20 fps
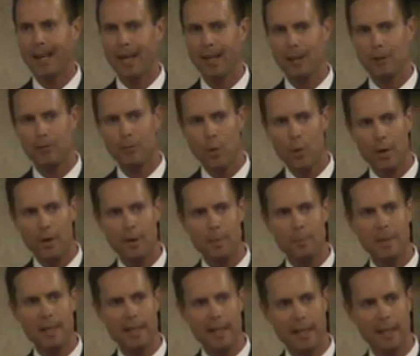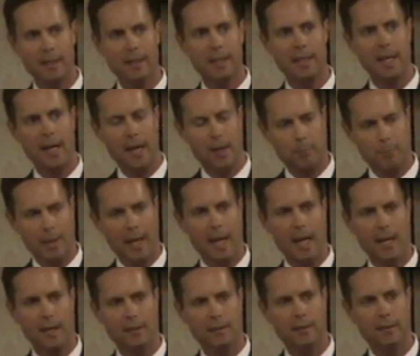I look forward to beginning the
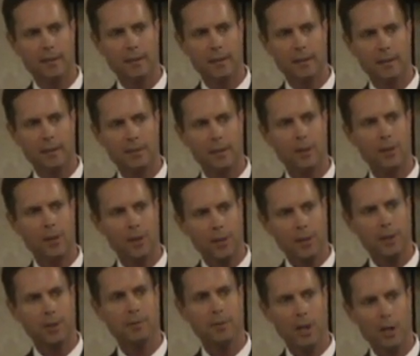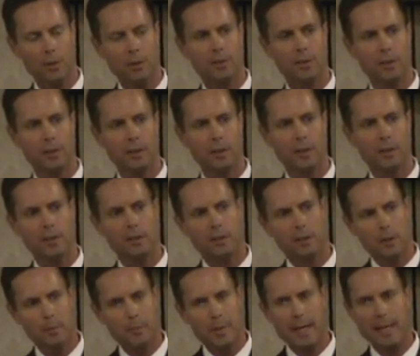campaign to earn your votes
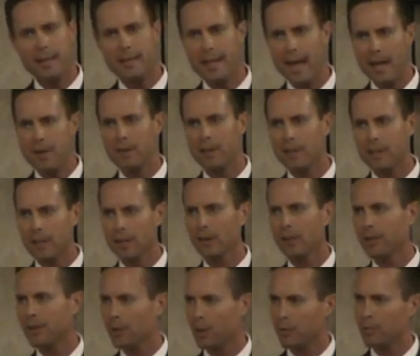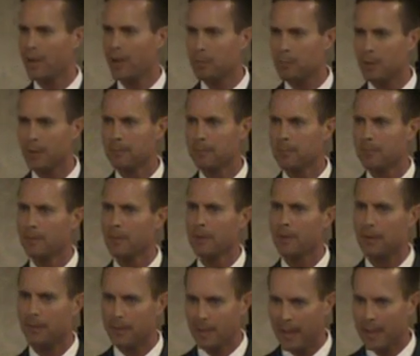to beat David Gill in November.
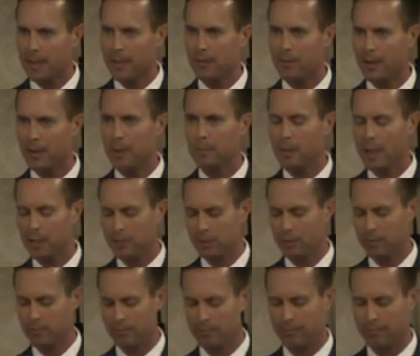Thank you very much.